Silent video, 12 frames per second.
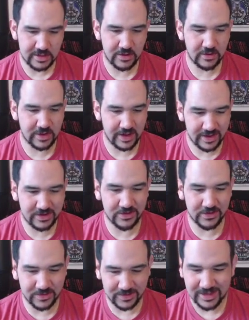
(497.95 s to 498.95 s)
Okay,
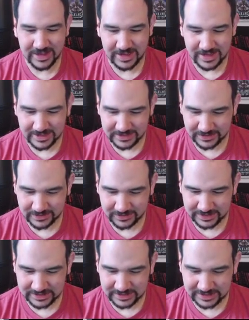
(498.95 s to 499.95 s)
cool. So it
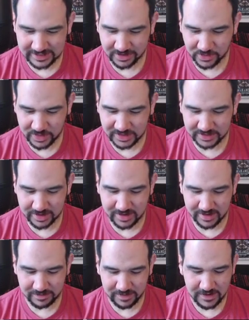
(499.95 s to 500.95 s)
looks like just like a quest card,